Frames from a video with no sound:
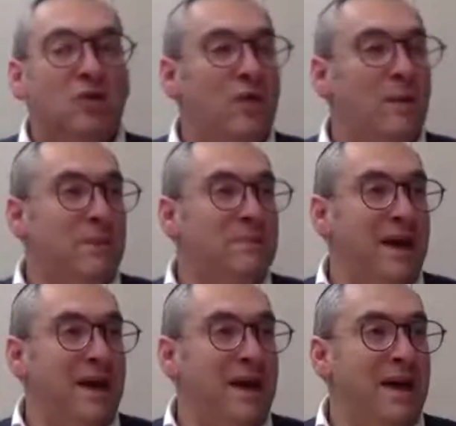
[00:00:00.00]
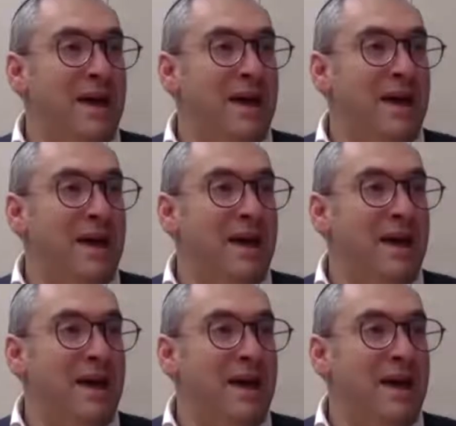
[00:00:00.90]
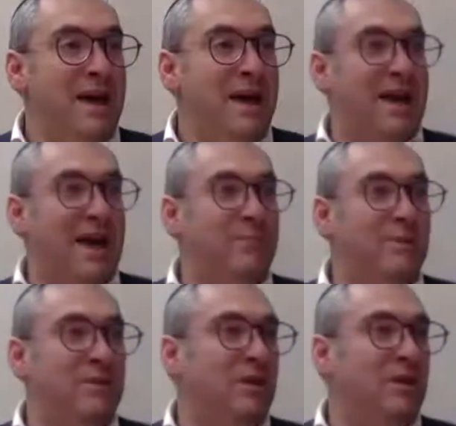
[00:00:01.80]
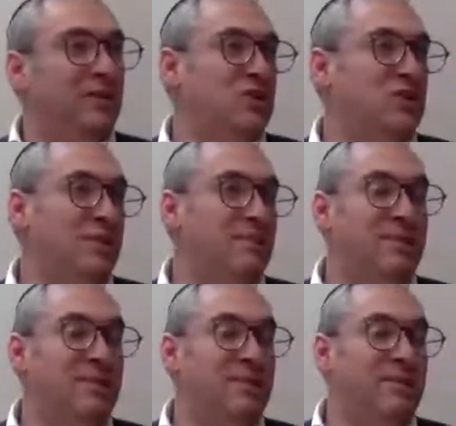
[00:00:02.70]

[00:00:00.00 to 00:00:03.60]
To Rabbi Meir, everything that happened is Hashem.